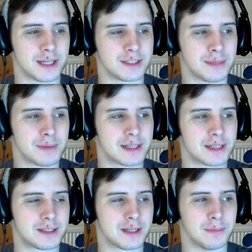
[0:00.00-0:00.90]
Actually, let me get
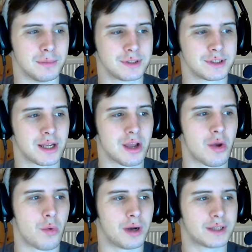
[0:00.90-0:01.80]
to the numbers.
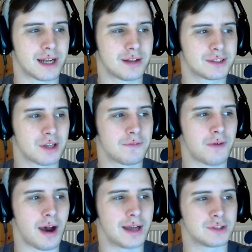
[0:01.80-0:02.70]
Our channel so
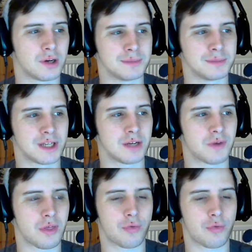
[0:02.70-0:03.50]
far has got themselves